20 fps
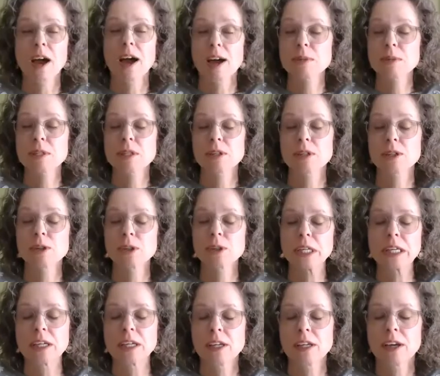
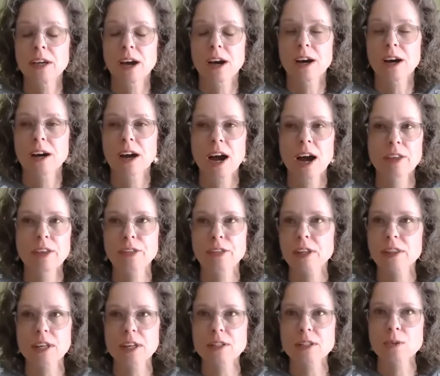absolutely. I
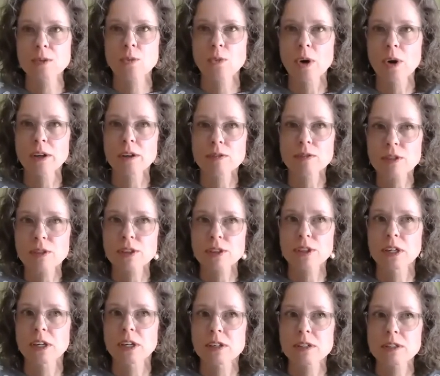think that's one of the
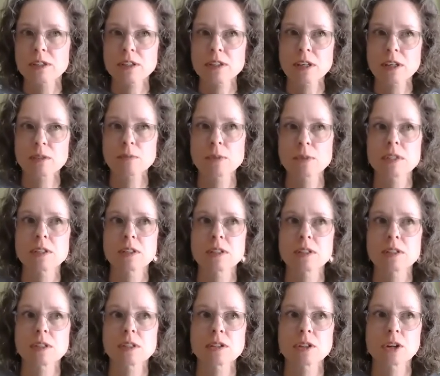things that
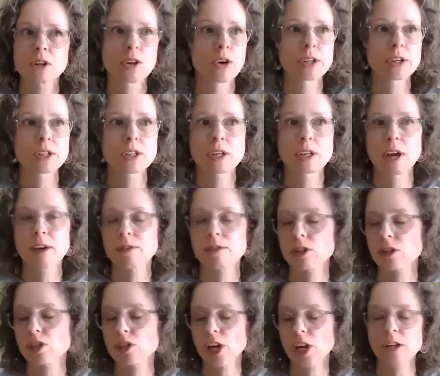businesses are going to have
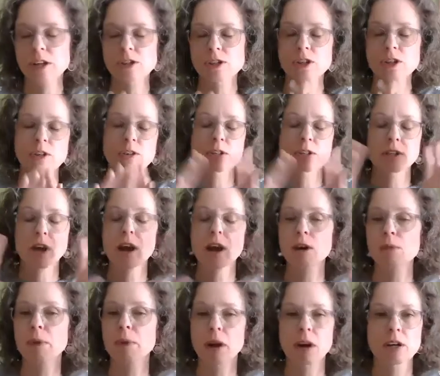to change their
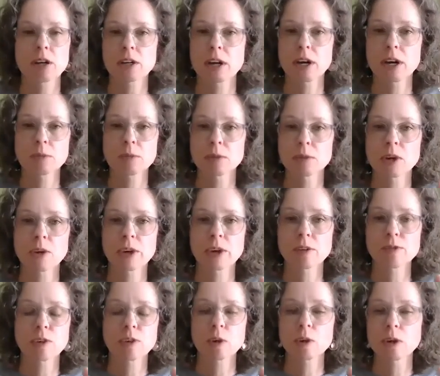entire paradigm going
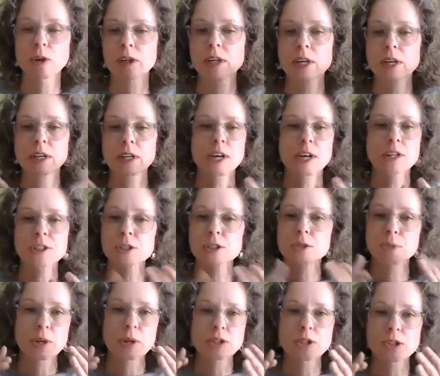forward. Not
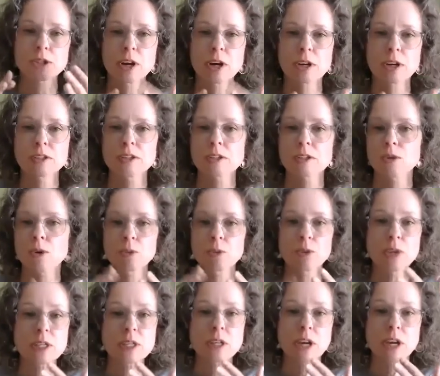just restaurants or
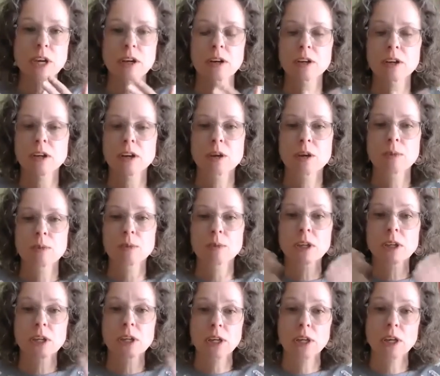retail, but
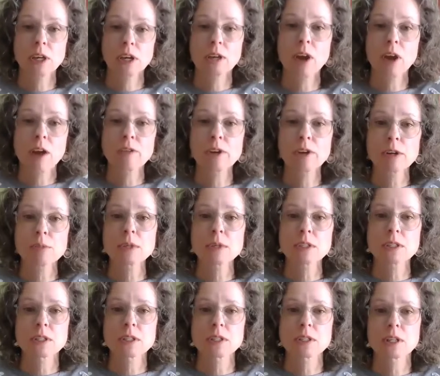really every
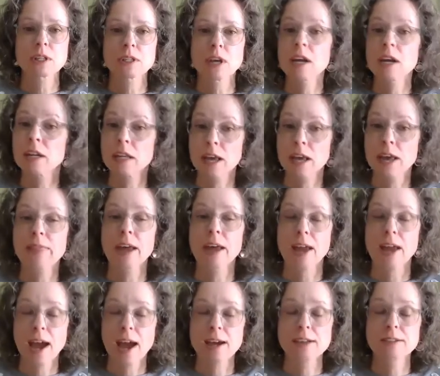business that
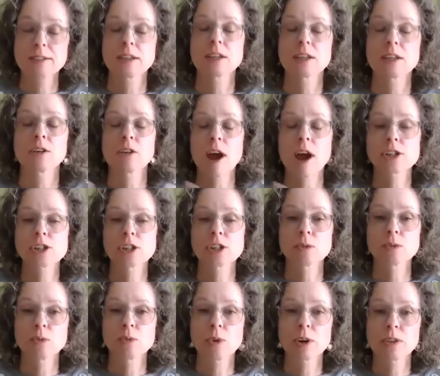has
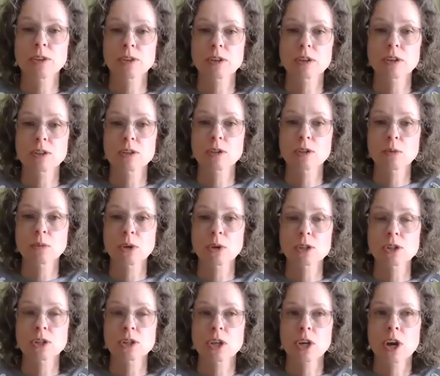interaction with
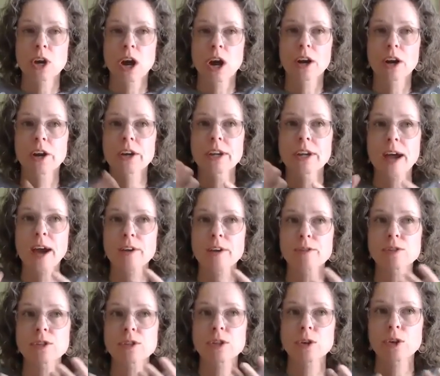consumers are going to
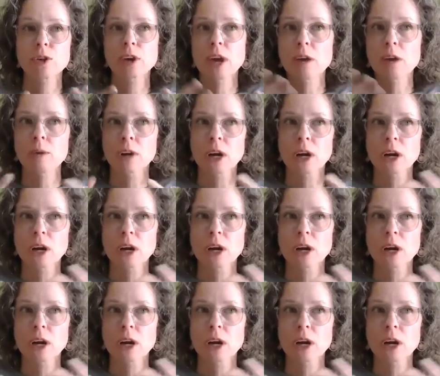have to create what I